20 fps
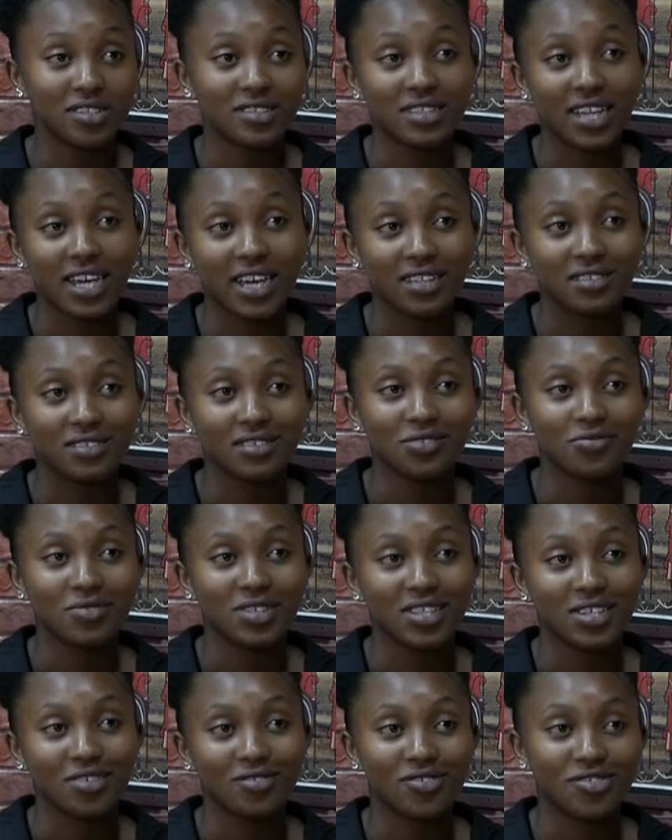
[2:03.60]
science
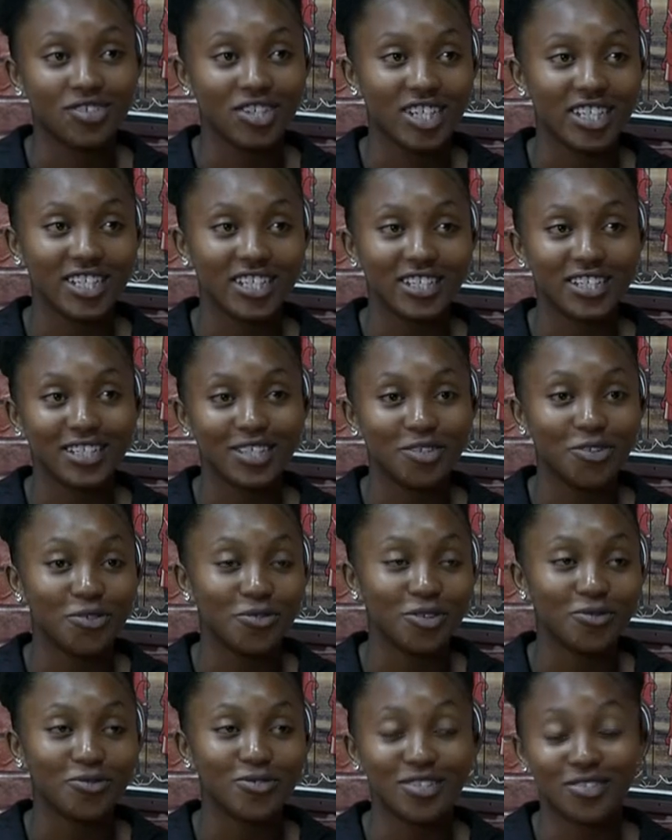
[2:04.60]
without really
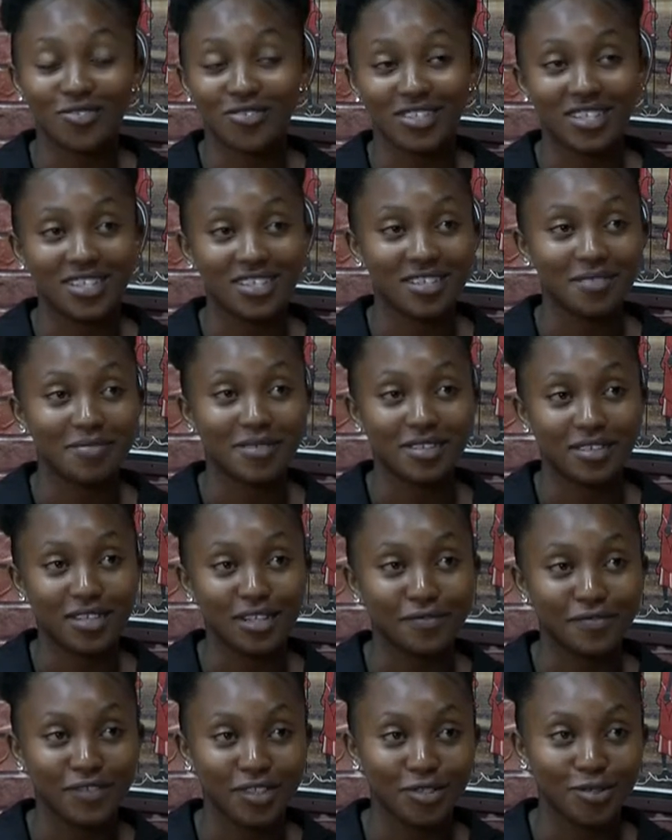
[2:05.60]
knowing what I was getting
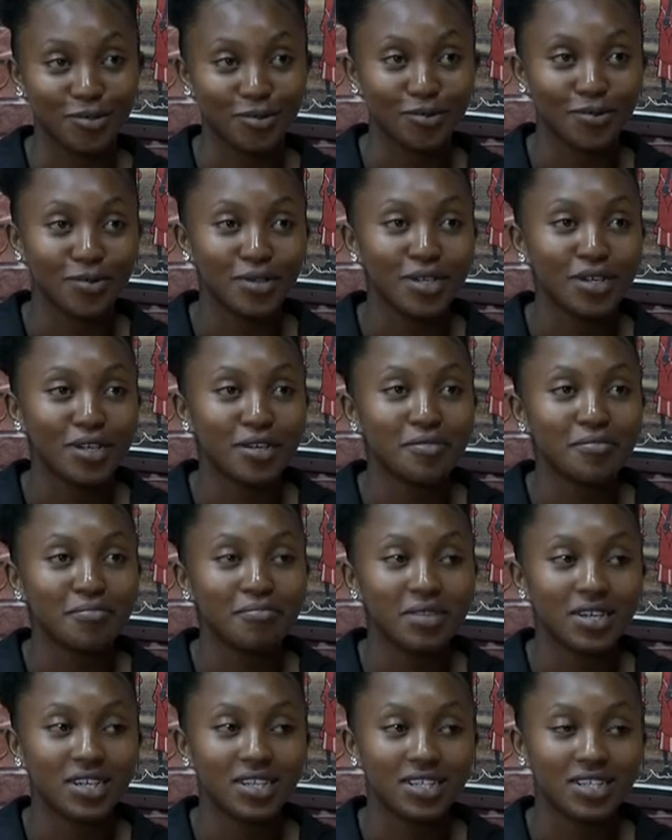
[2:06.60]
myself into.
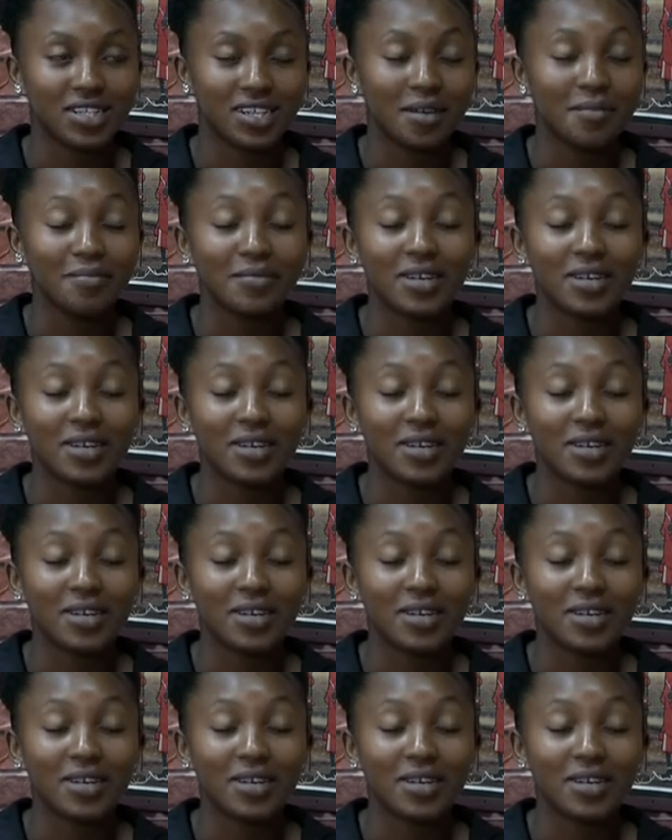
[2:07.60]
But I'm